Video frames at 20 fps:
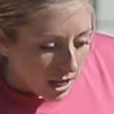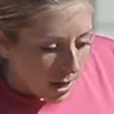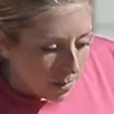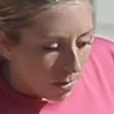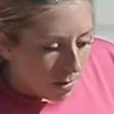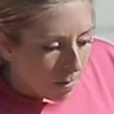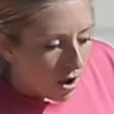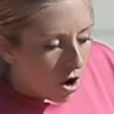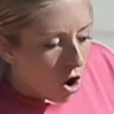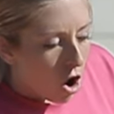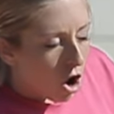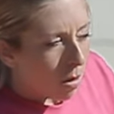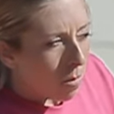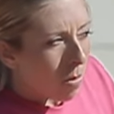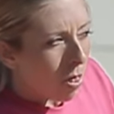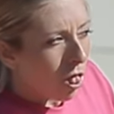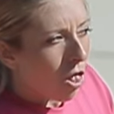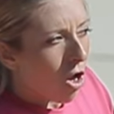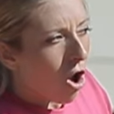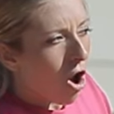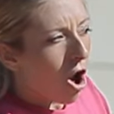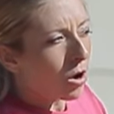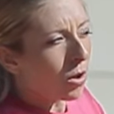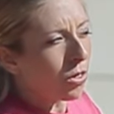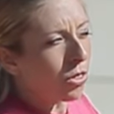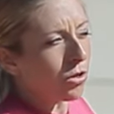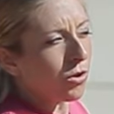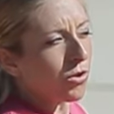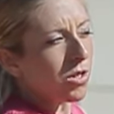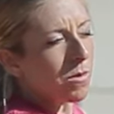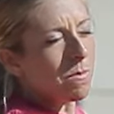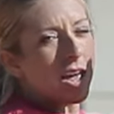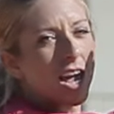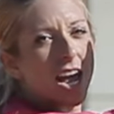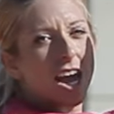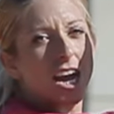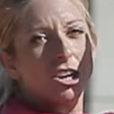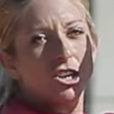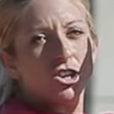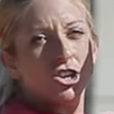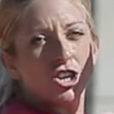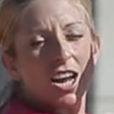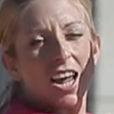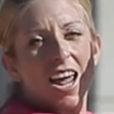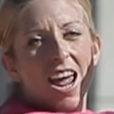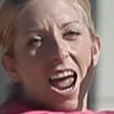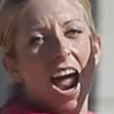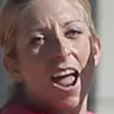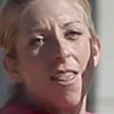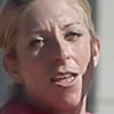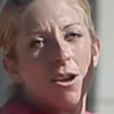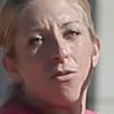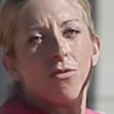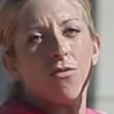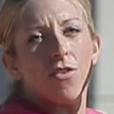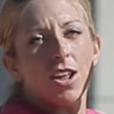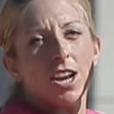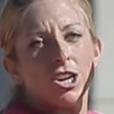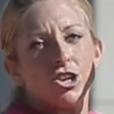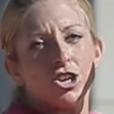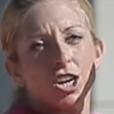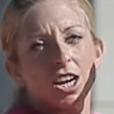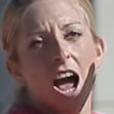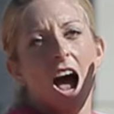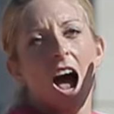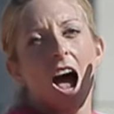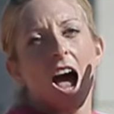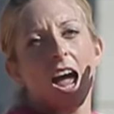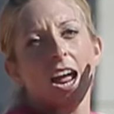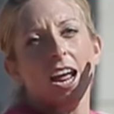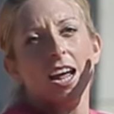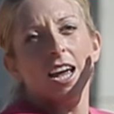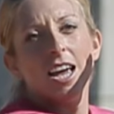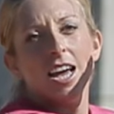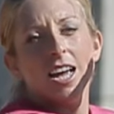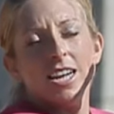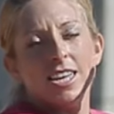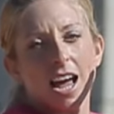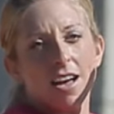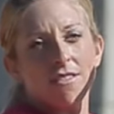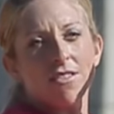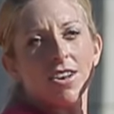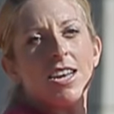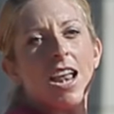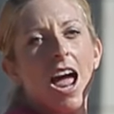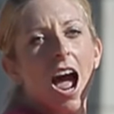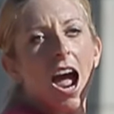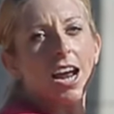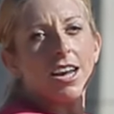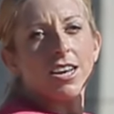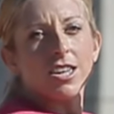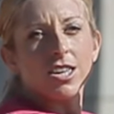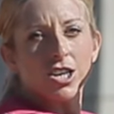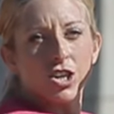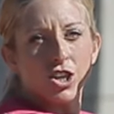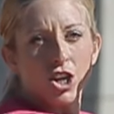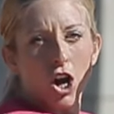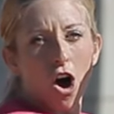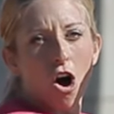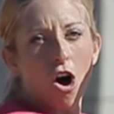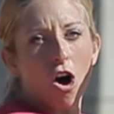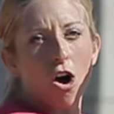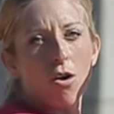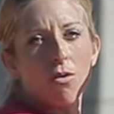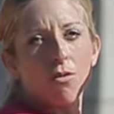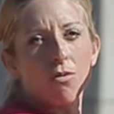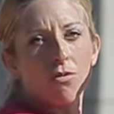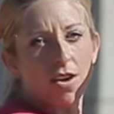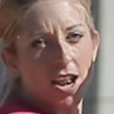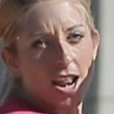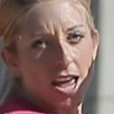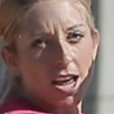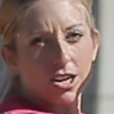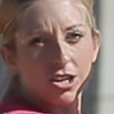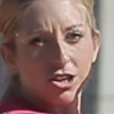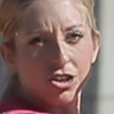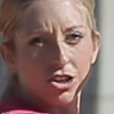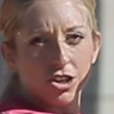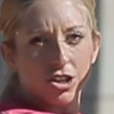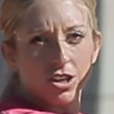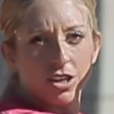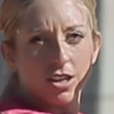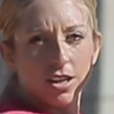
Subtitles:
keeping my arm long through the pitch, and then finishing high to have a nice, tall finish.